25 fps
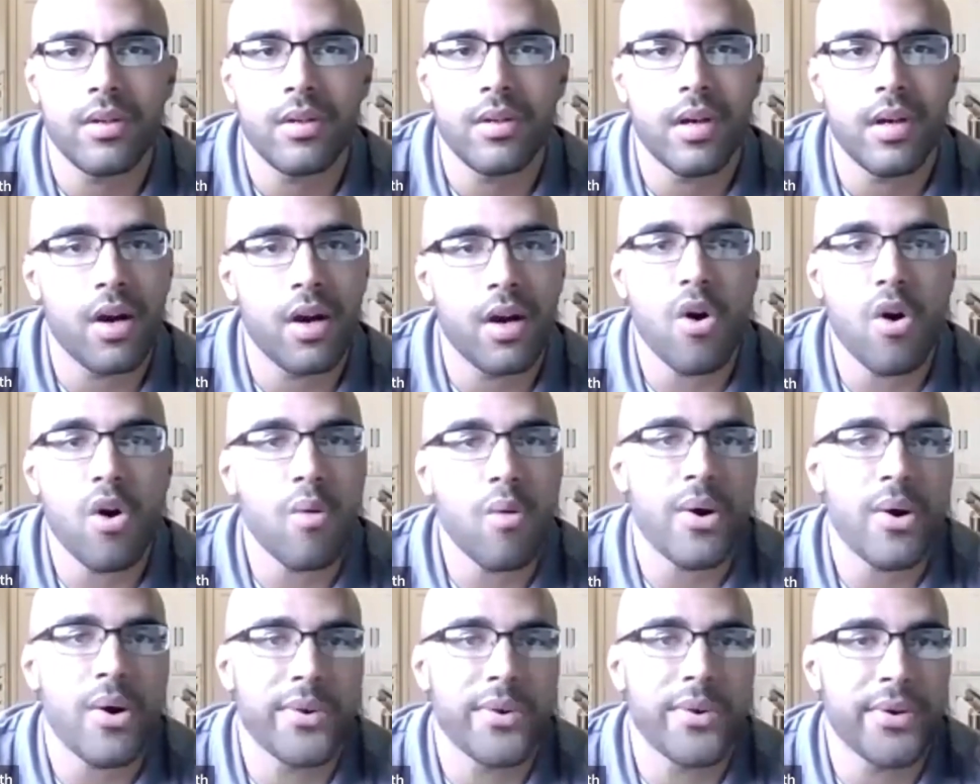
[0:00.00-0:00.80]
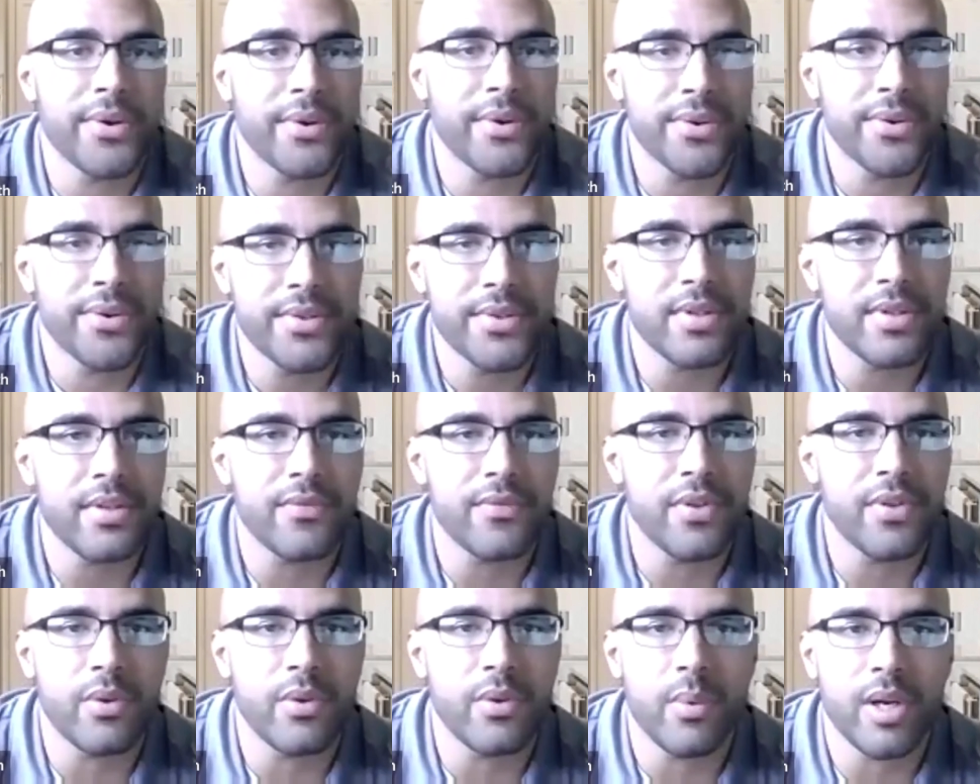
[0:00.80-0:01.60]
homeowners,
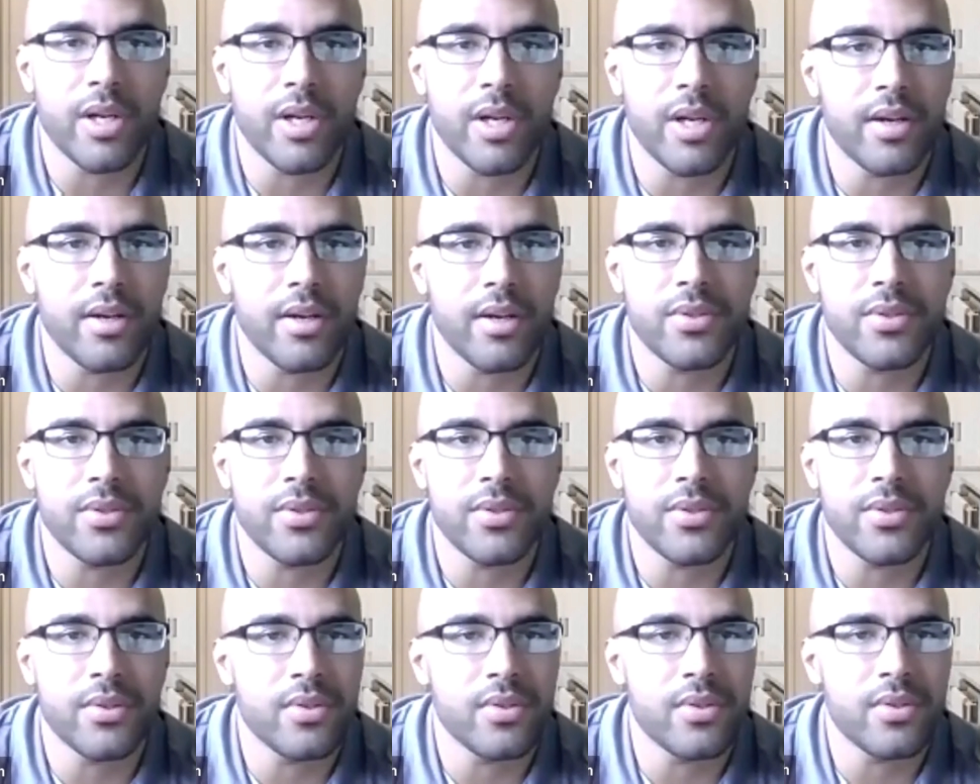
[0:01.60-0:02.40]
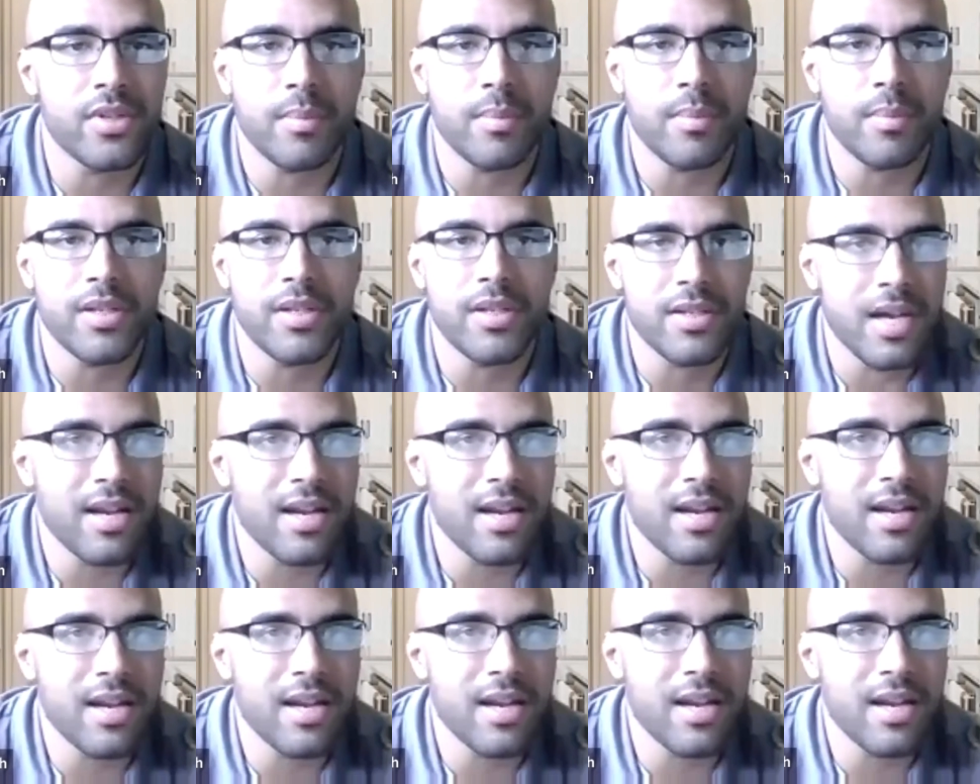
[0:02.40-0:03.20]
if you want to go to some
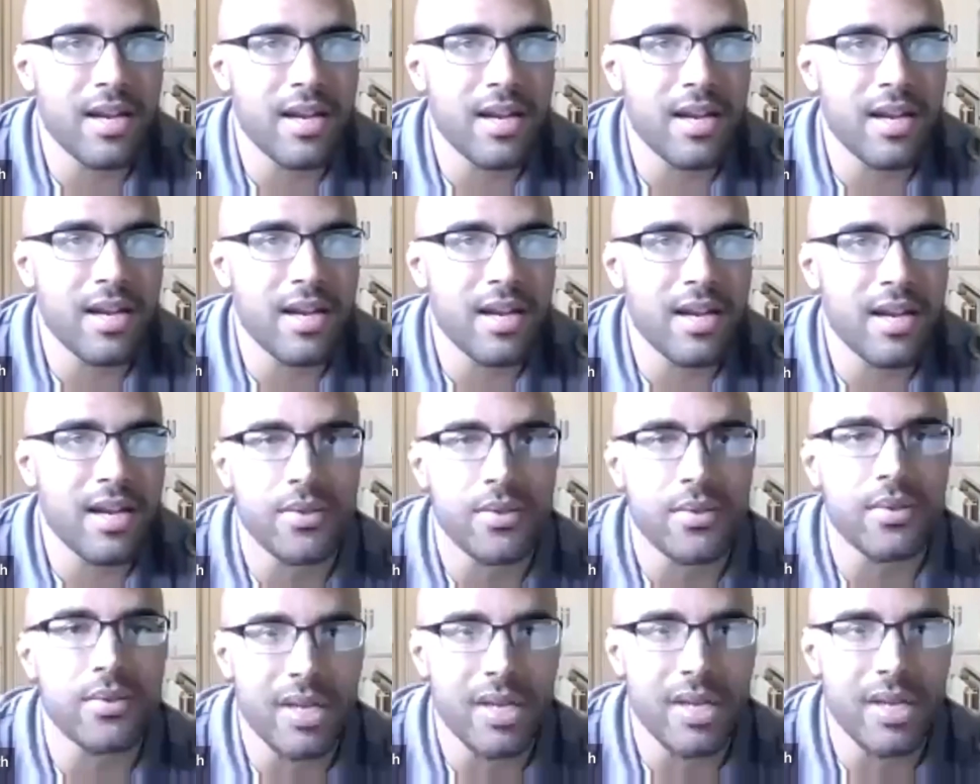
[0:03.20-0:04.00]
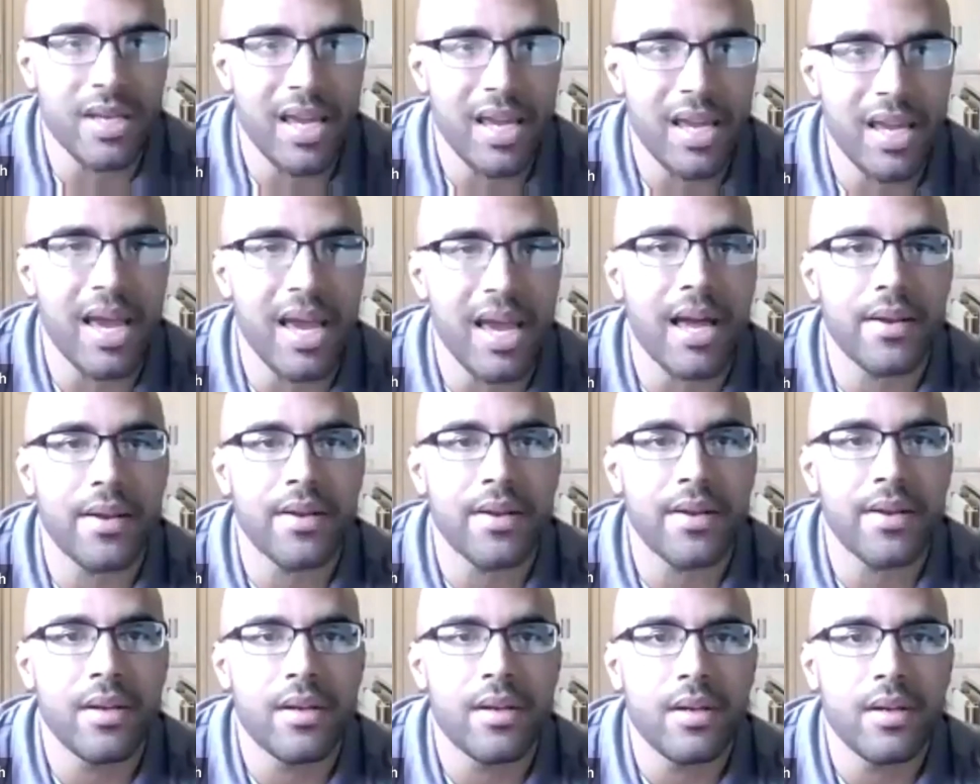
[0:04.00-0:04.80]
design events, you can.